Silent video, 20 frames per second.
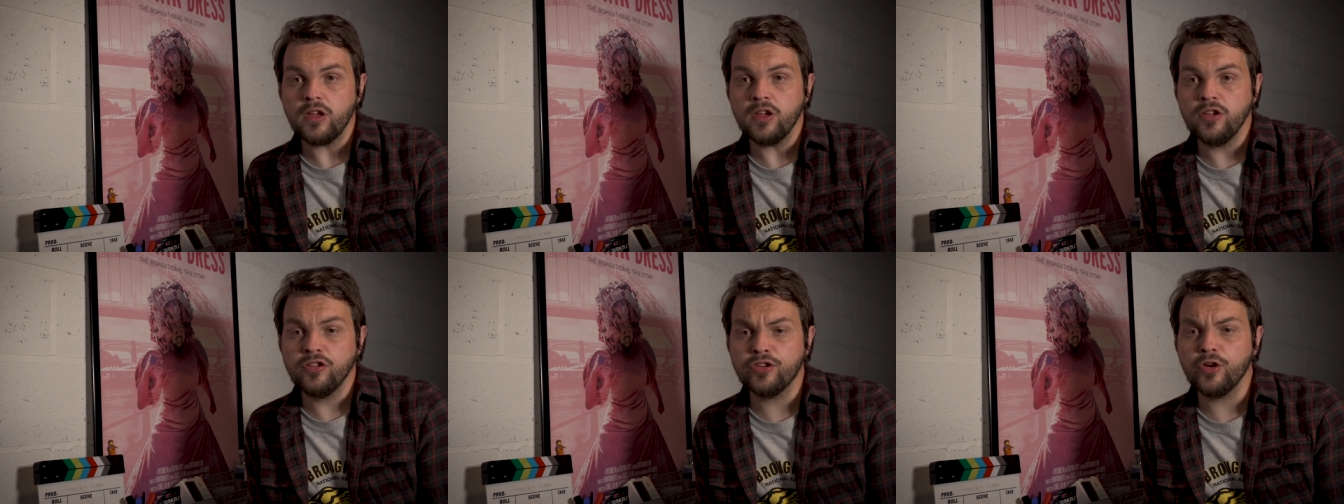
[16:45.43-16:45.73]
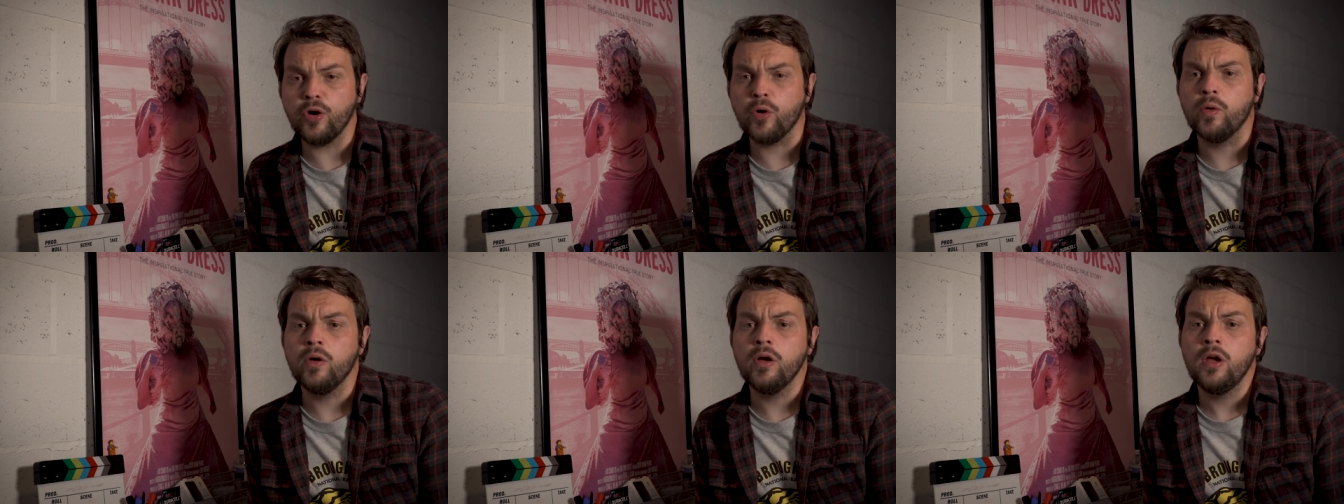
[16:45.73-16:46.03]

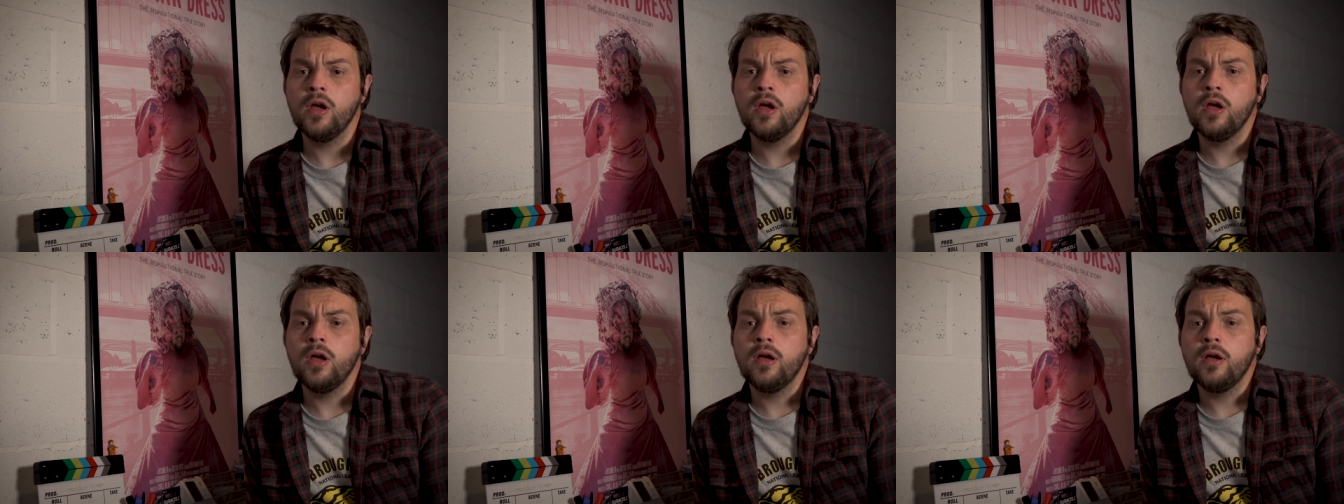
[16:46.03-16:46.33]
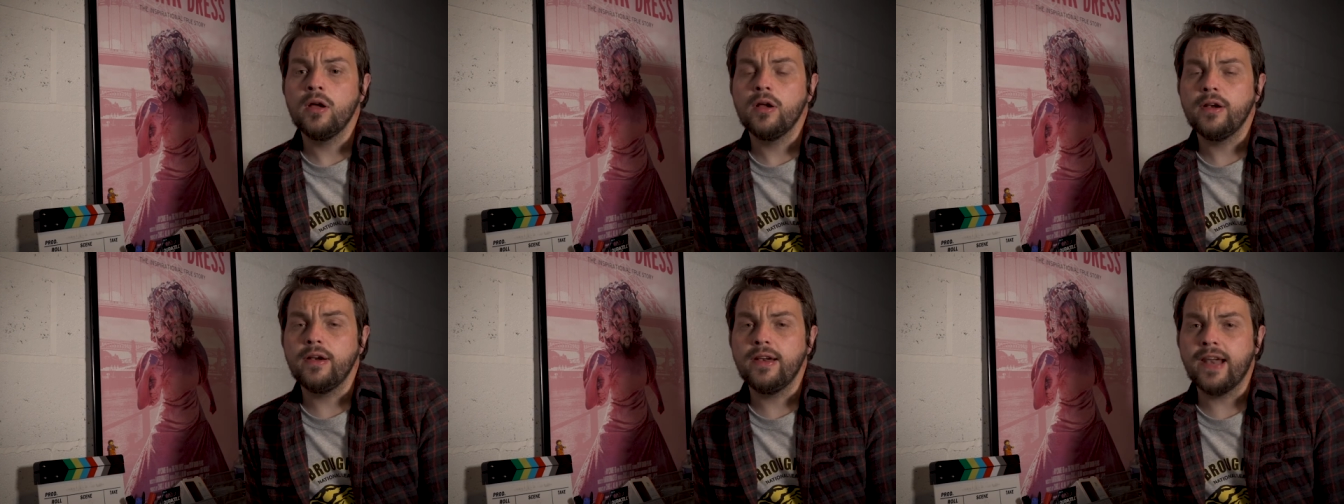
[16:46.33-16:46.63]
So
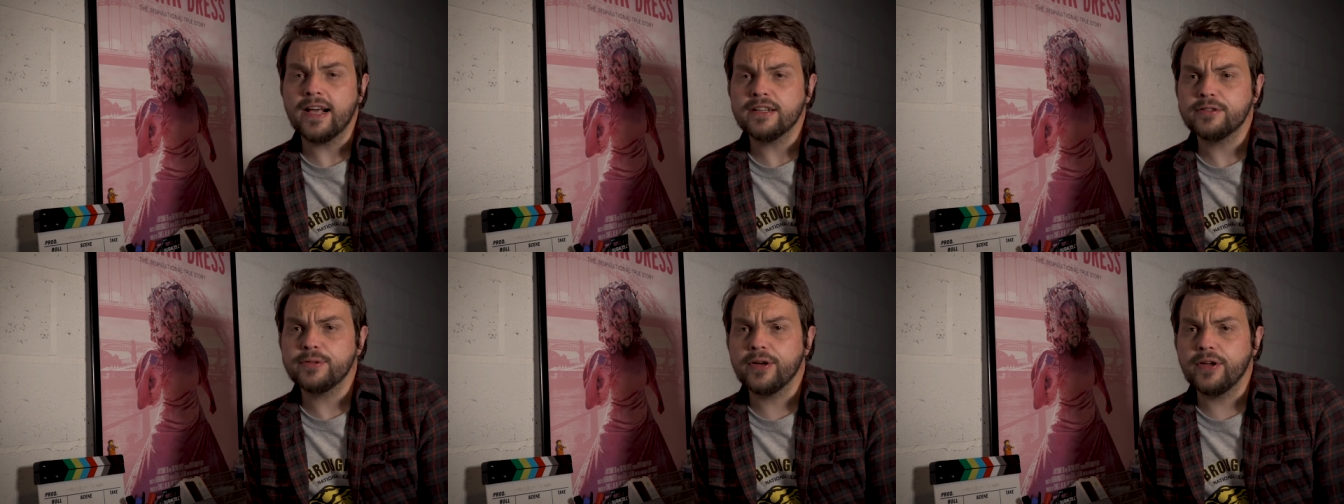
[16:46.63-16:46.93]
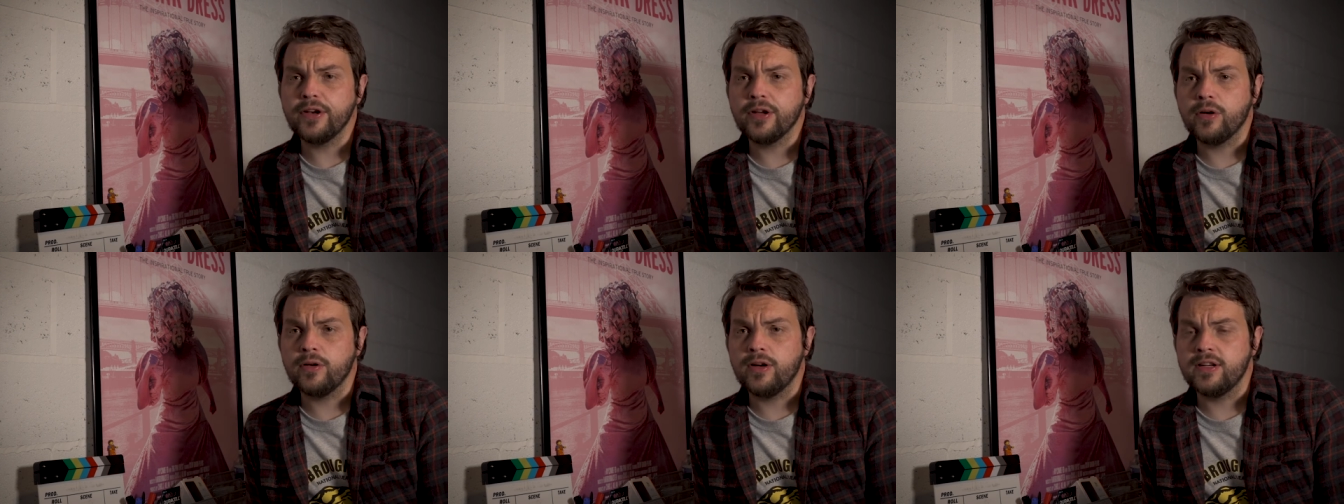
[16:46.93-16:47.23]
next we're
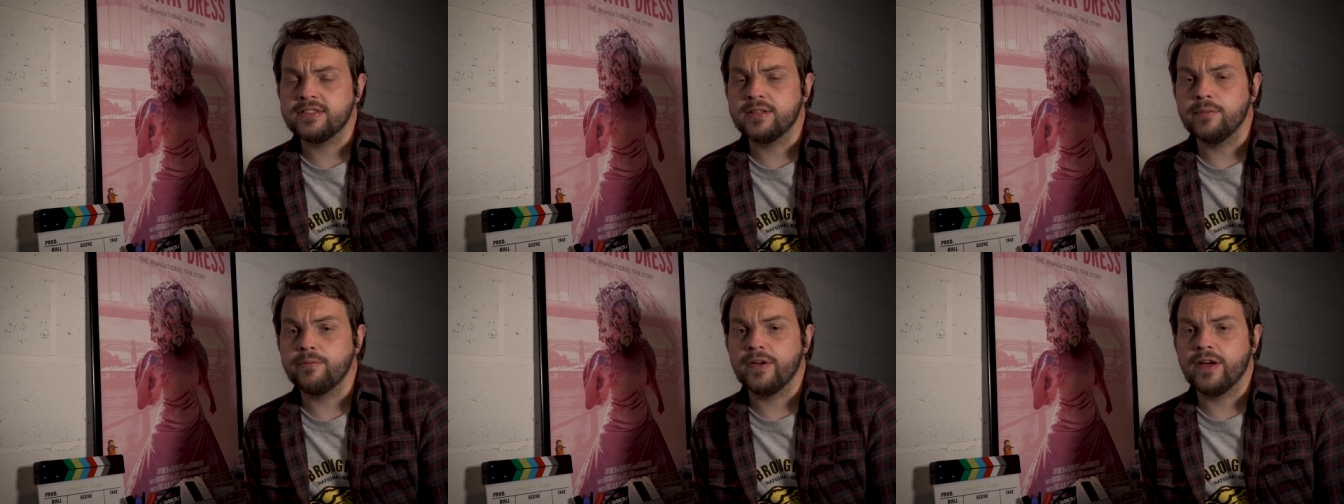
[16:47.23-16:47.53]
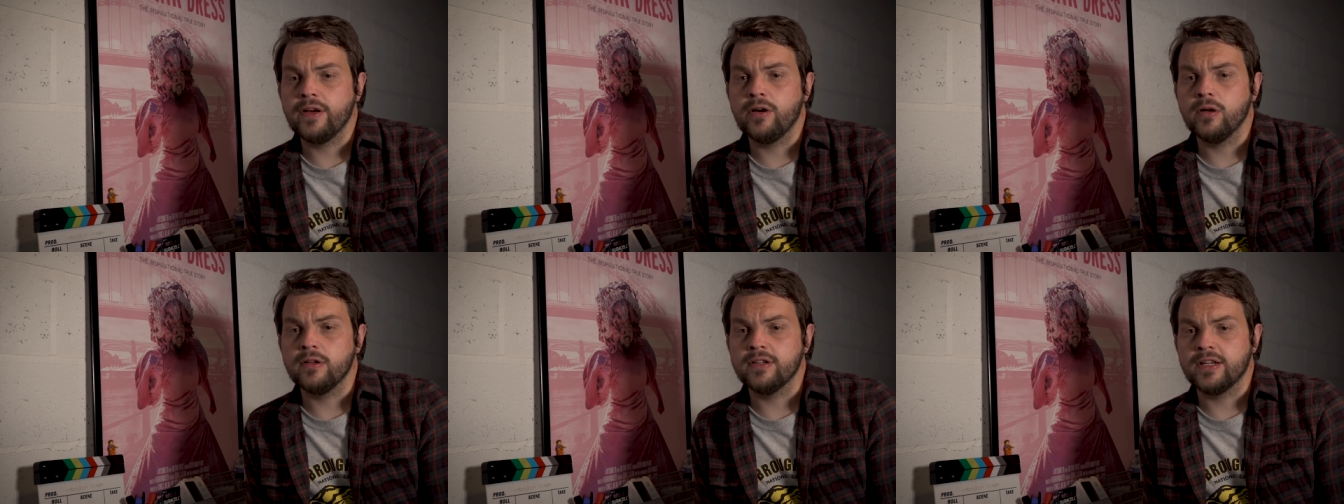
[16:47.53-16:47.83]
going to go to
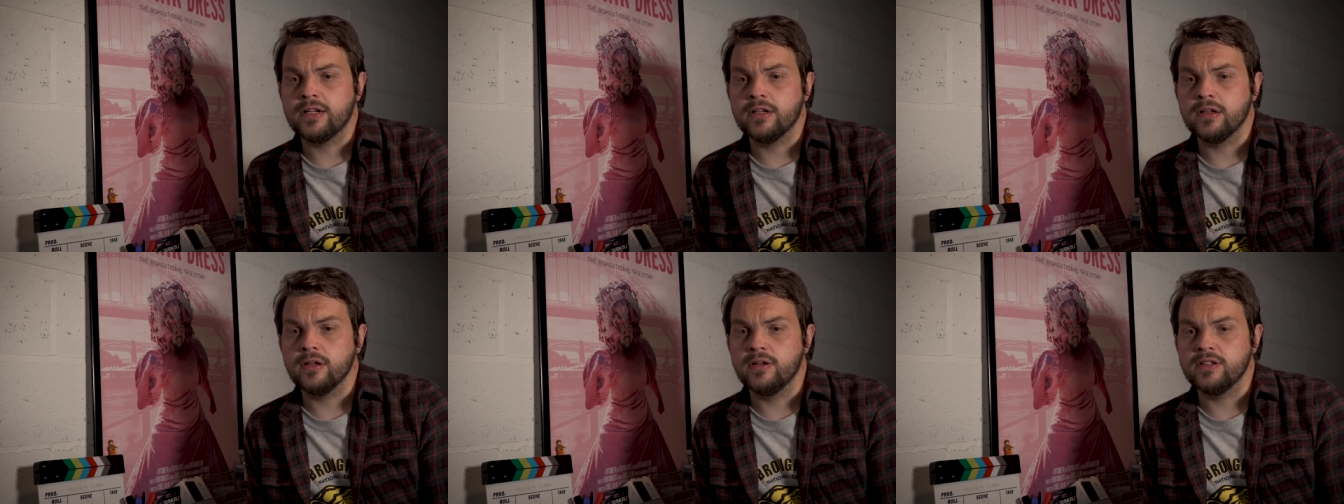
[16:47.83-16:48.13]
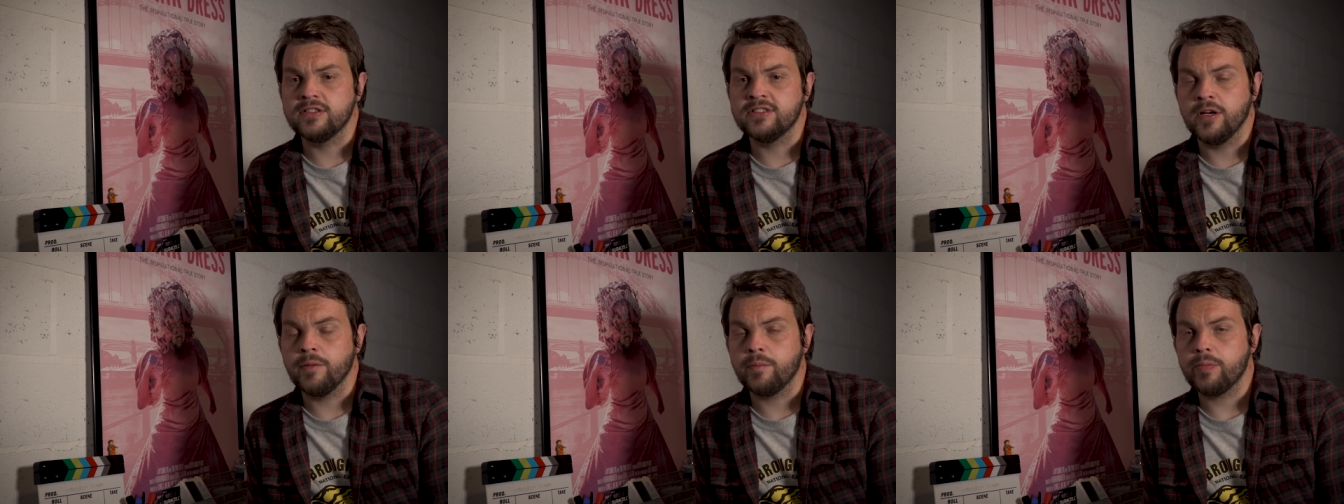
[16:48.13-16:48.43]
something called a
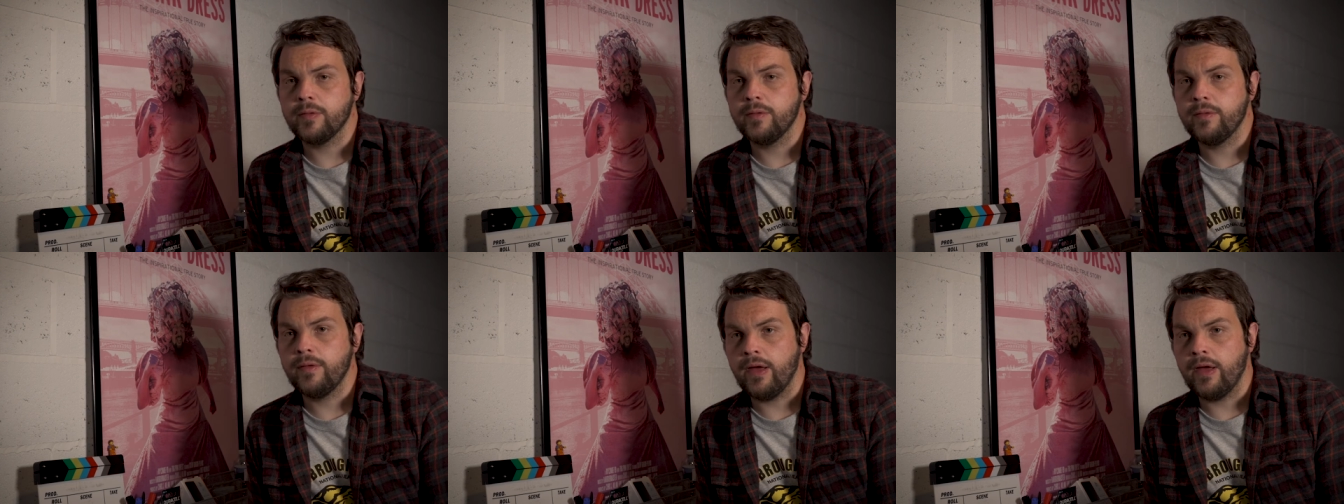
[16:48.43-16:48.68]
close-up.